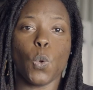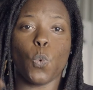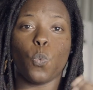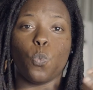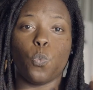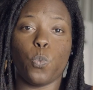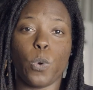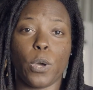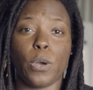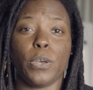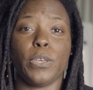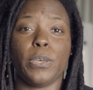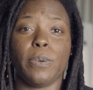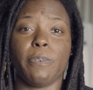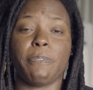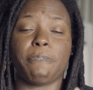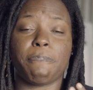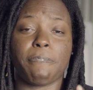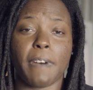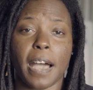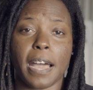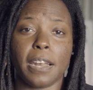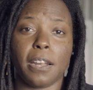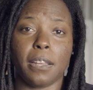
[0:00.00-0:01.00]
Will you
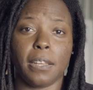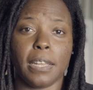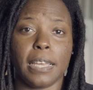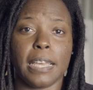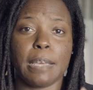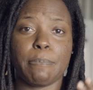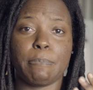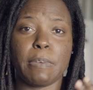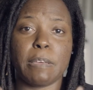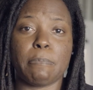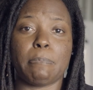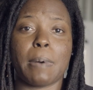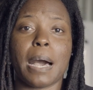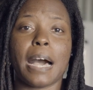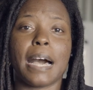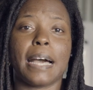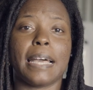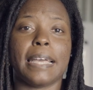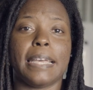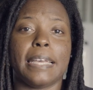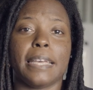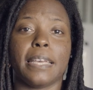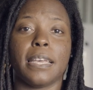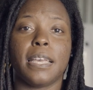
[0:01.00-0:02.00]
finally be
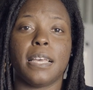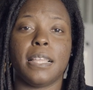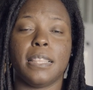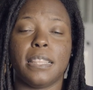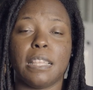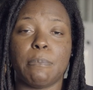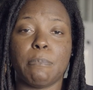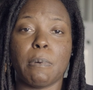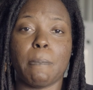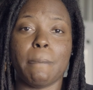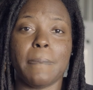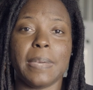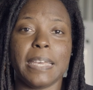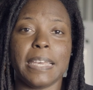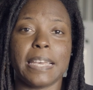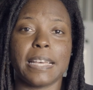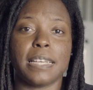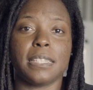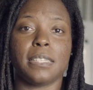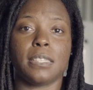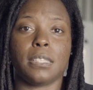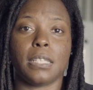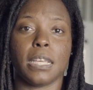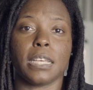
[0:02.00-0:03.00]
buying the
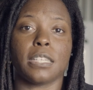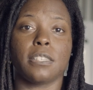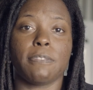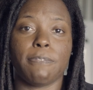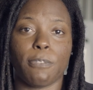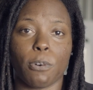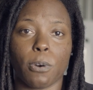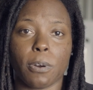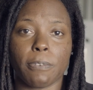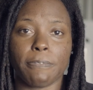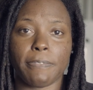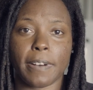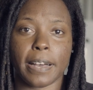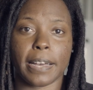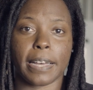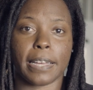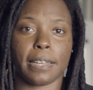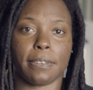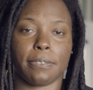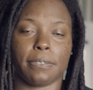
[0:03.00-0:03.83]
Mamiya 645?